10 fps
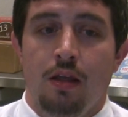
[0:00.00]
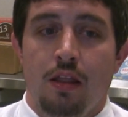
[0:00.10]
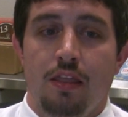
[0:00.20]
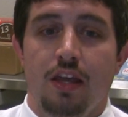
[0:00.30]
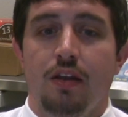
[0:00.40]

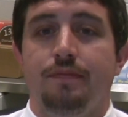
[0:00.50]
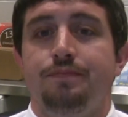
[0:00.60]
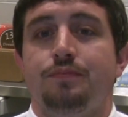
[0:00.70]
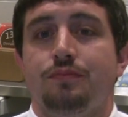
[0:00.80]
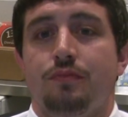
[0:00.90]

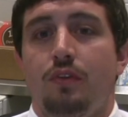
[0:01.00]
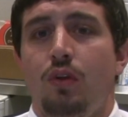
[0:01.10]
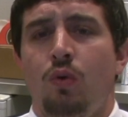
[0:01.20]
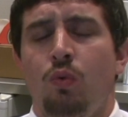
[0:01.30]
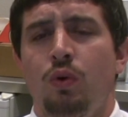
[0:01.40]
Then
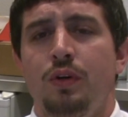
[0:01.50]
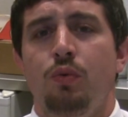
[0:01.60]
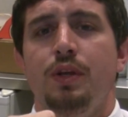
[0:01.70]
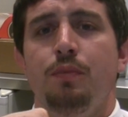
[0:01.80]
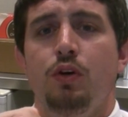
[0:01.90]

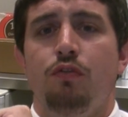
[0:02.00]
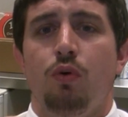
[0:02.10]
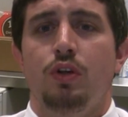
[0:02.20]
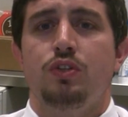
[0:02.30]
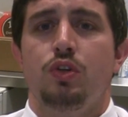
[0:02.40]
we move
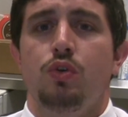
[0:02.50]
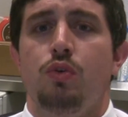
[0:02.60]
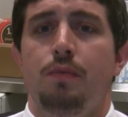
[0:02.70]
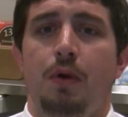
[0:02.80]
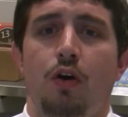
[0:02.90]
on to
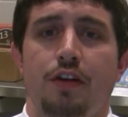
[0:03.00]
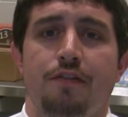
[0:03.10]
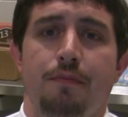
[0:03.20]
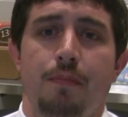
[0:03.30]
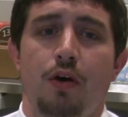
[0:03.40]
the
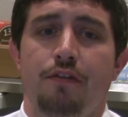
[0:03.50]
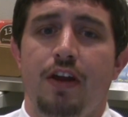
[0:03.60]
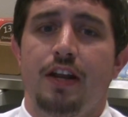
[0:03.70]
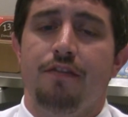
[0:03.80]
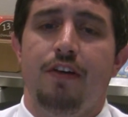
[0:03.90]

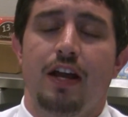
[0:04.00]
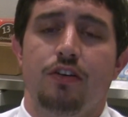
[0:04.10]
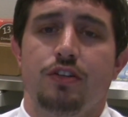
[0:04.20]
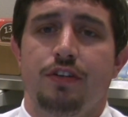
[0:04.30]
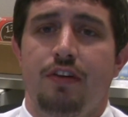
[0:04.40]
motivating
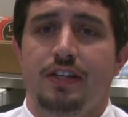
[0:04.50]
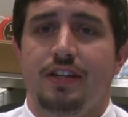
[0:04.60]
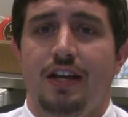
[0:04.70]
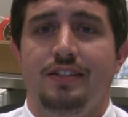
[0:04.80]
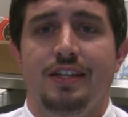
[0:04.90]
factors of
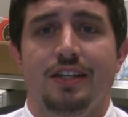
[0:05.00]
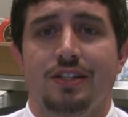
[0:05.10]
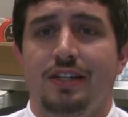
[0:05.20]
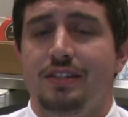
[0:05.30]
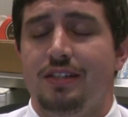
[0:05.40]
SIT. As
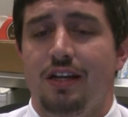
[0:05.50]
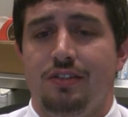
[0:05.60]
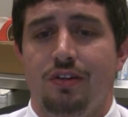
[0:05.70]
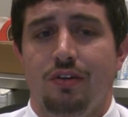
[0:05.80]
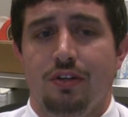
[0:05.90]
I
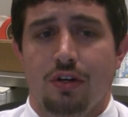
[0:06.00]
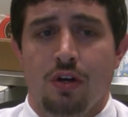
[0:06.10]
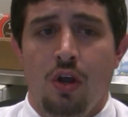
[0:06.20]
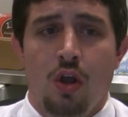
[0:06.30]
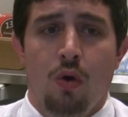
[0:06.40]
discussed earlier,
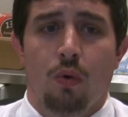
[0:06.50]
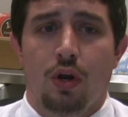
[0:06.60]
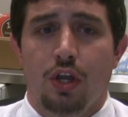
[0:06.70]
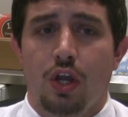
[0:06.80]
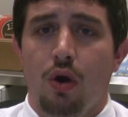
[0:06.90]
we're
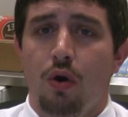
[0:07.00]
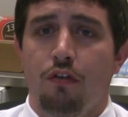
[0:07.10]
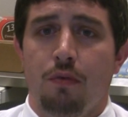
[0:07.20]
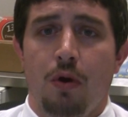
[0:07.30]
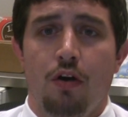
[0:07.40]
going to go
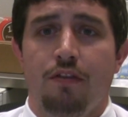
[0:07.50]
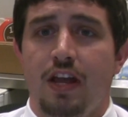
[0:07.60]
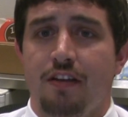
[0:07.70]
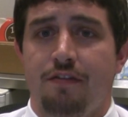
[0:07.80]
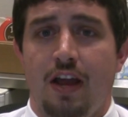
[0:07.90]
over
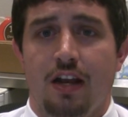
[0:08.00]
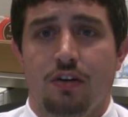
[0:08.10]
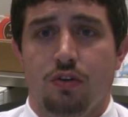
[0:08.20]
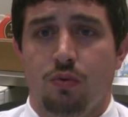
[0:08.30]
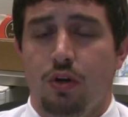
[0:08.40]
motivating
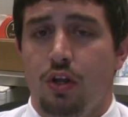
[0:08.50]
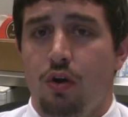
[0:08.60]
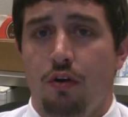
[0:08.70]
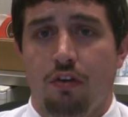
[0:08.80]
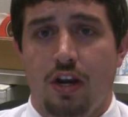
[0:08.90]
factors, we're going to
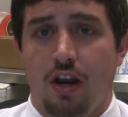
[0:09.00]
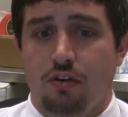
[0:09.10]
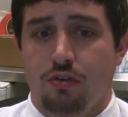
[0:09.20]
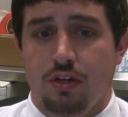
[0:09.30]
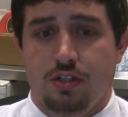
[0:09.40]
go over
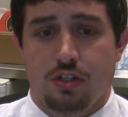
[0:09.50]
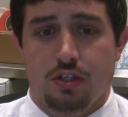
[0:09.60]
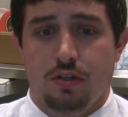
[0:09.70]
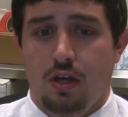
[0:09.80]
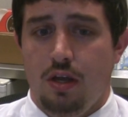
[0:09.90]

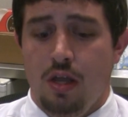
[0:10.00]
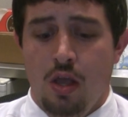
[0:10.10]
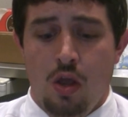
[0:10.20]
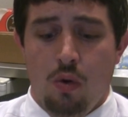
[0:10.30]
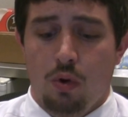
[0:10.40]
characteristics, we're
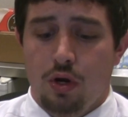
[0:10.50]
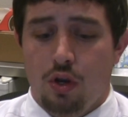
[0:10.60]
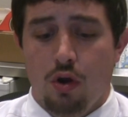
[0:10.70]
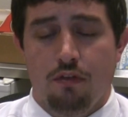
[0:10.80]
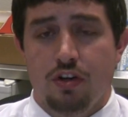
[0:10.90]
going to
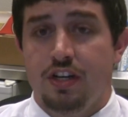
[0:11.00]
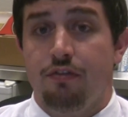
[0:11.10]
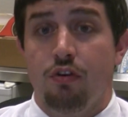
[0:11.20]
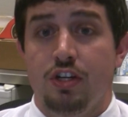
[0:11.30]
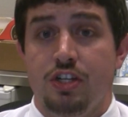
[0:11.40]
go over
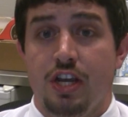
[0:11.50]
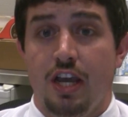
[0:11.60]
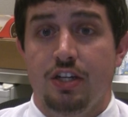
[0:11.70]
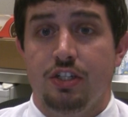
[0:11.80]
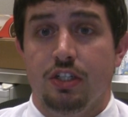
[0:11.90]

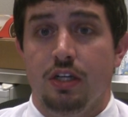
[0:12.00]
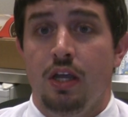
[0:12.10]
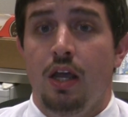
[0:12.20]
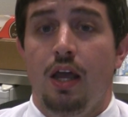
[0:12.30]
differentiation.